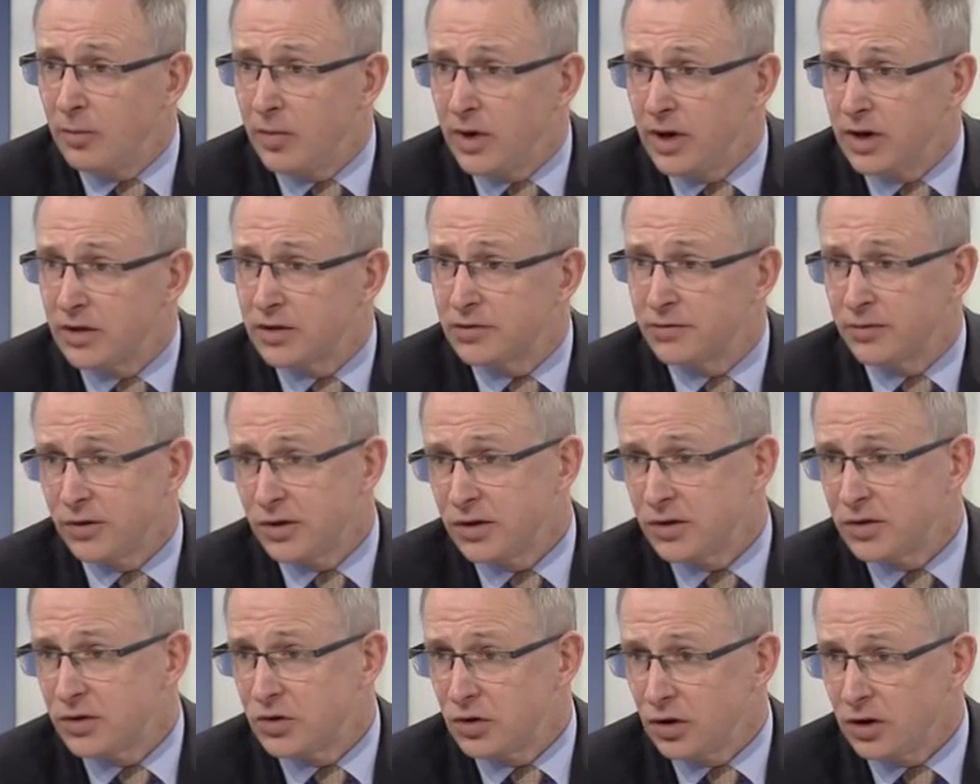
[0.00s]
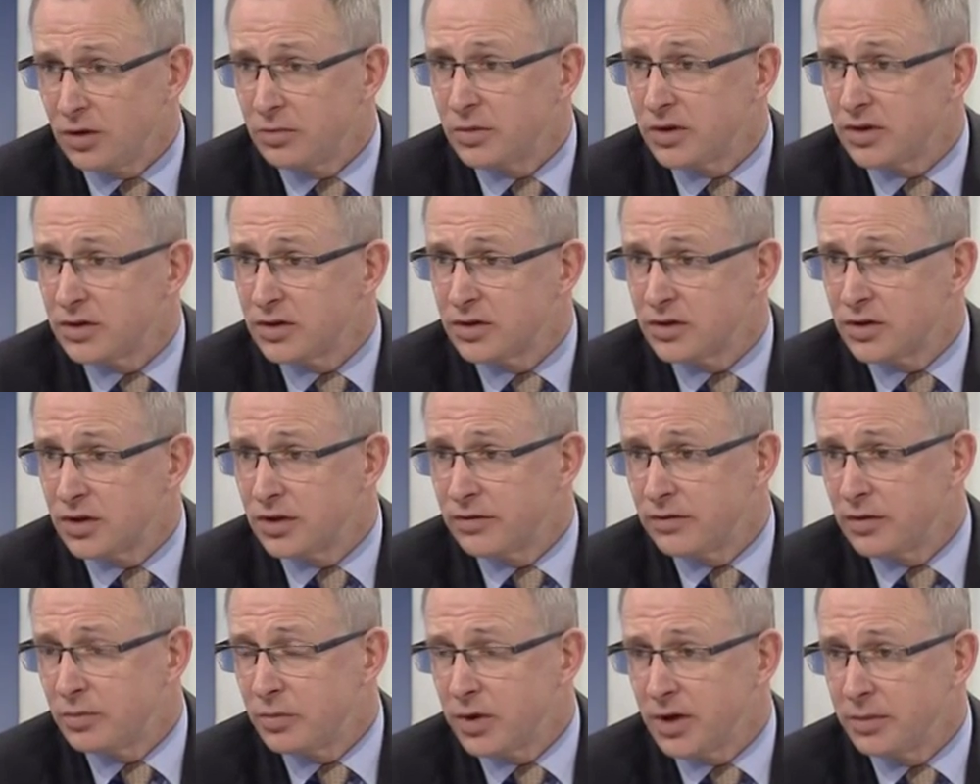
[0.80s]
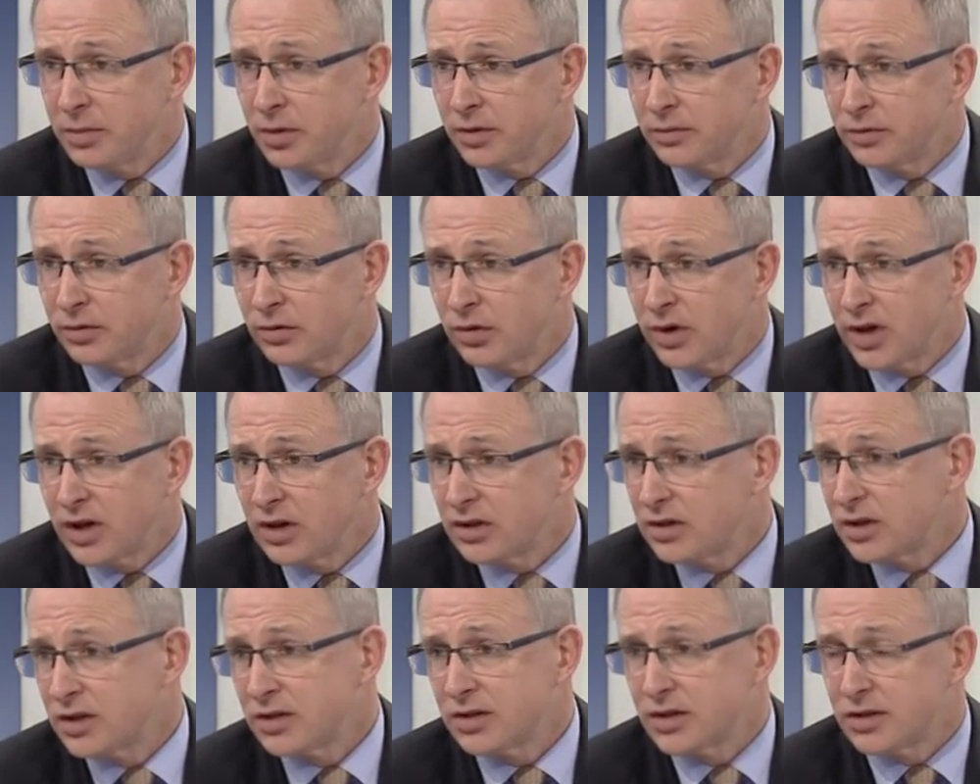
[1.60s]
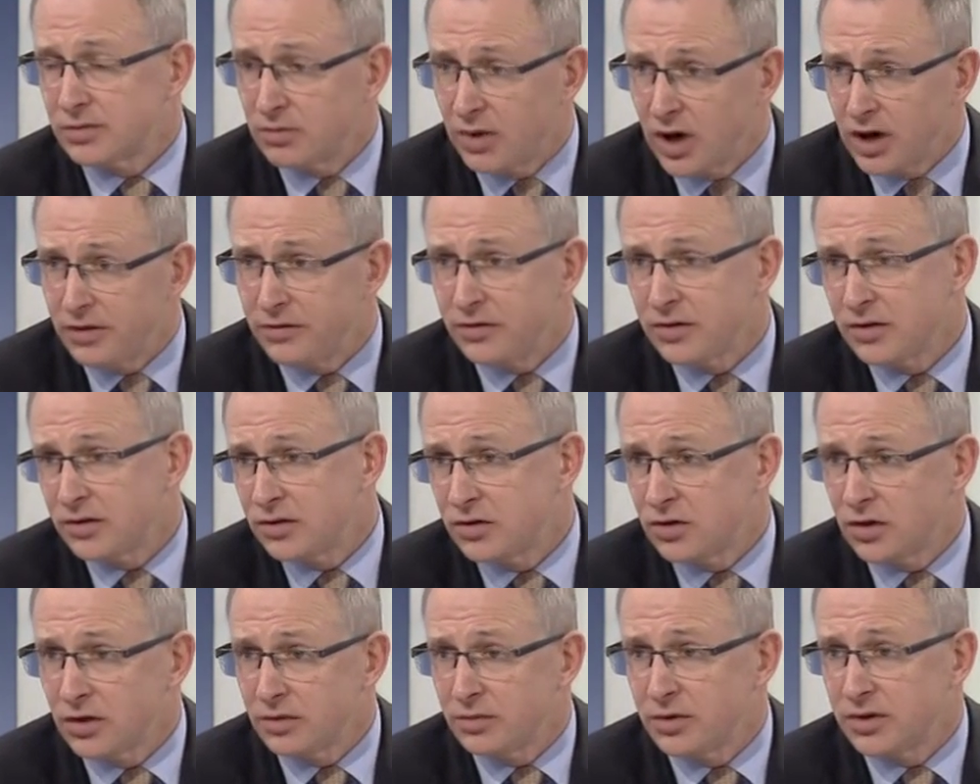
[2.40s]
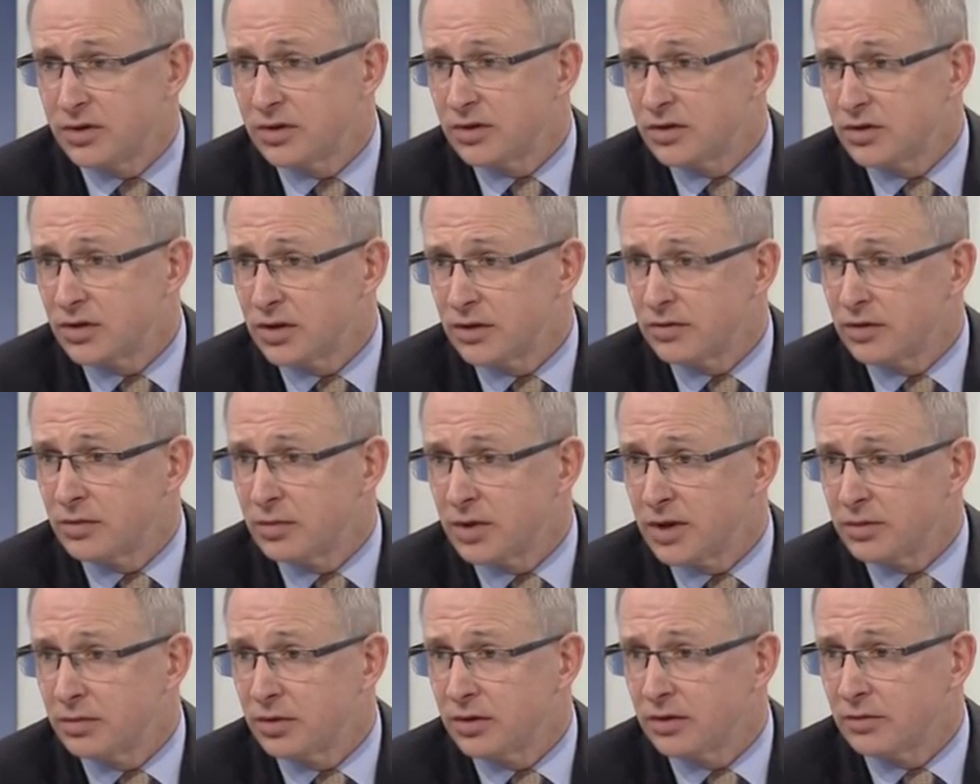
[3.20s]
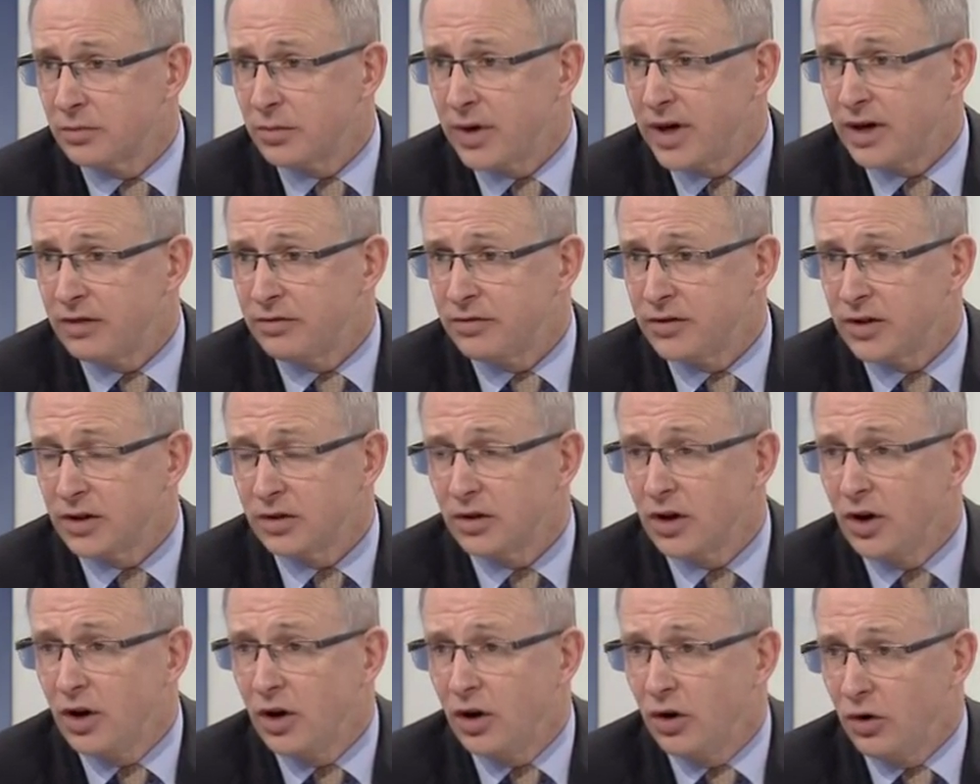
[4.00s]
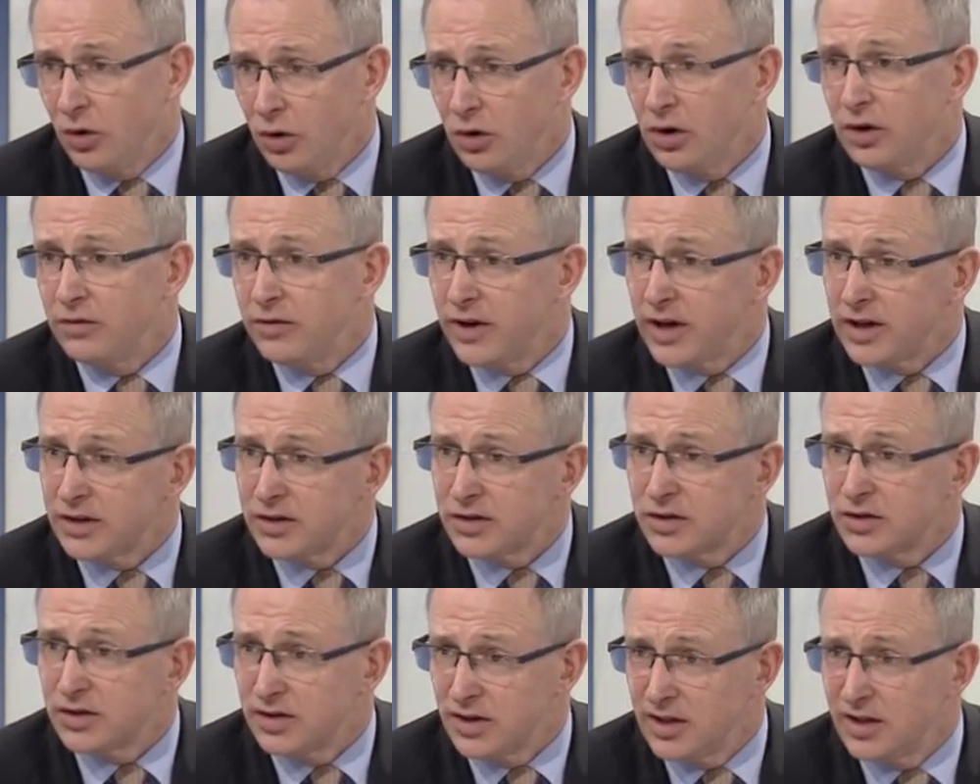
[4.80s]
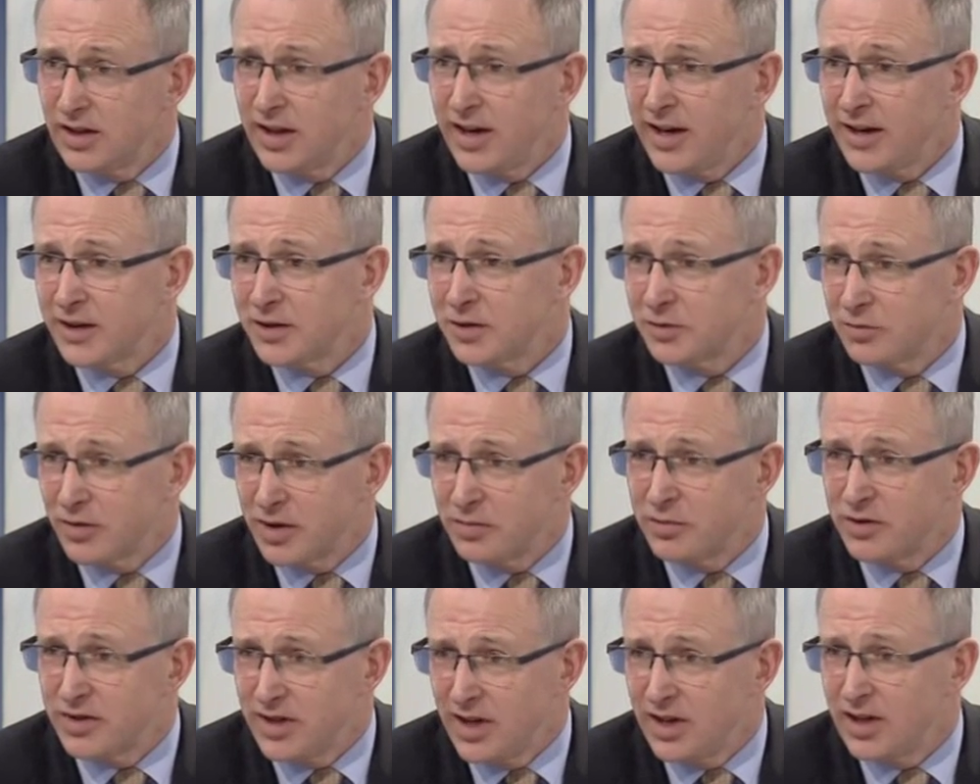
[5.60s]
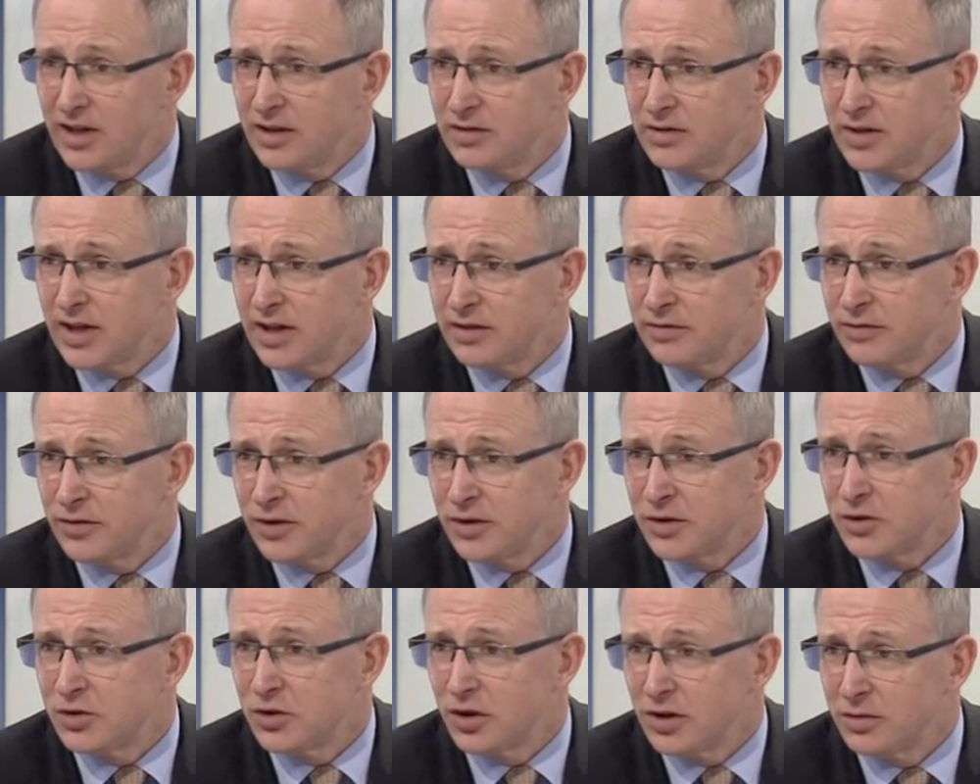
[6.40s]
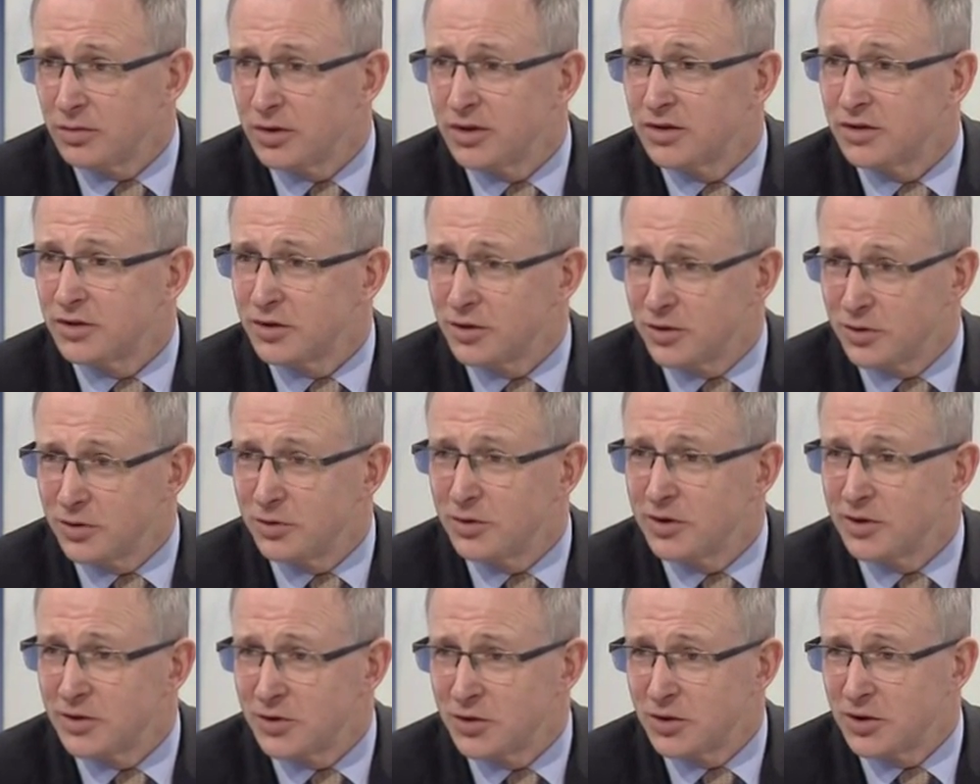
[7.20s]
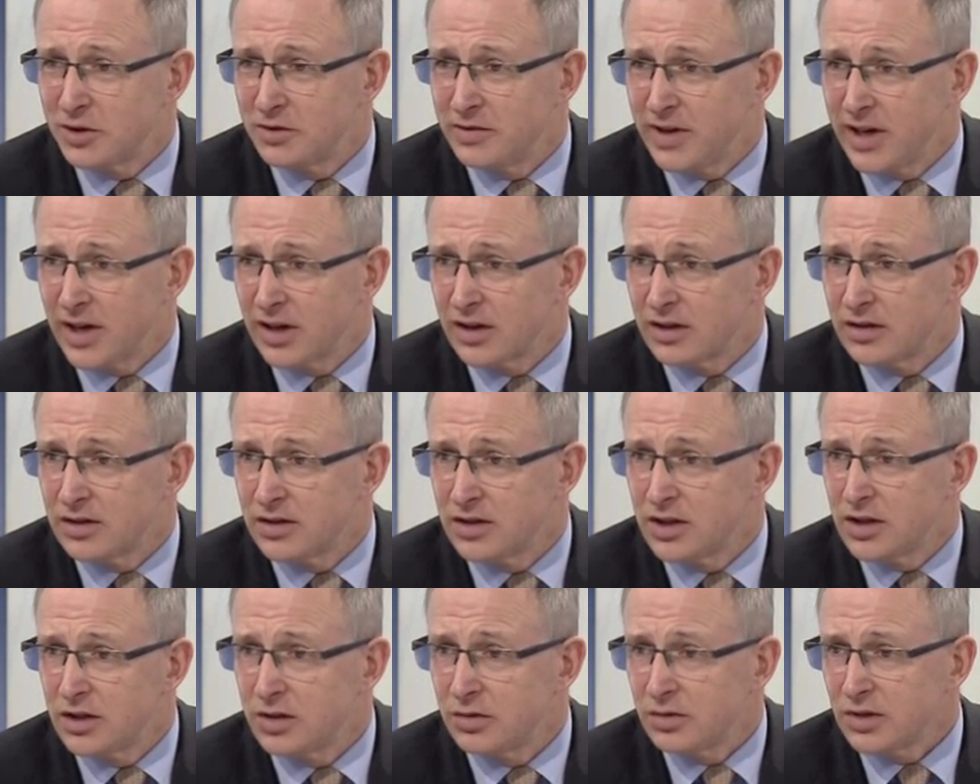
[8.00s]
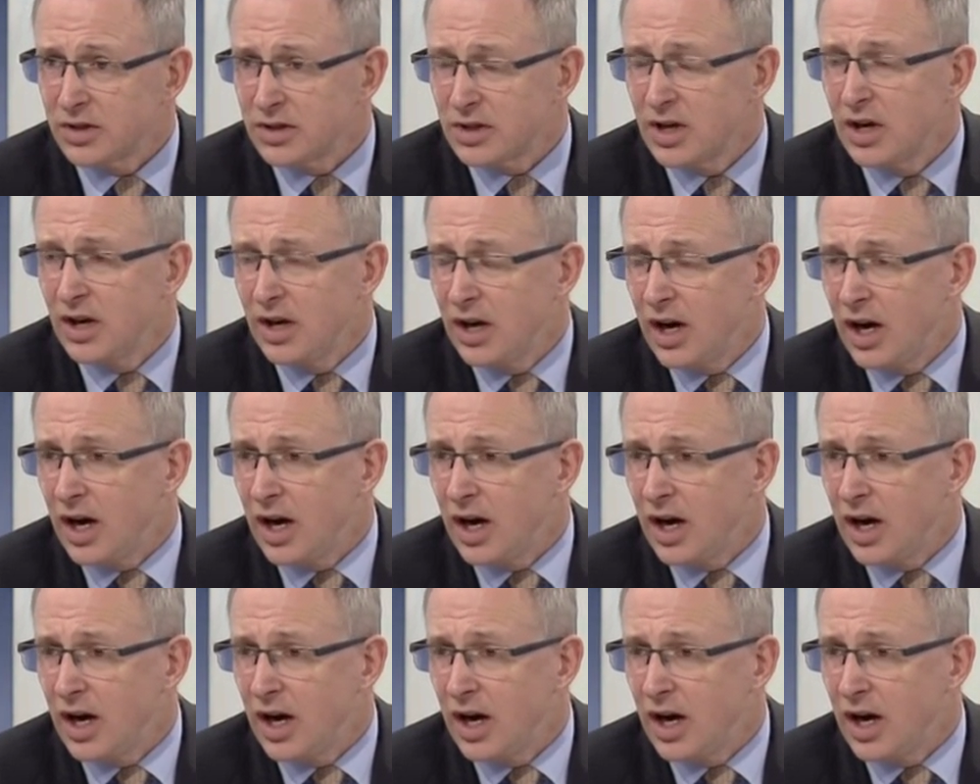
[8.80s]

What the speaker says: His first job is to serve the people of Warringah, just as my first job is to serve the people of Bradfield. All of us in the House of Representatives, our first job is to serve our constituents.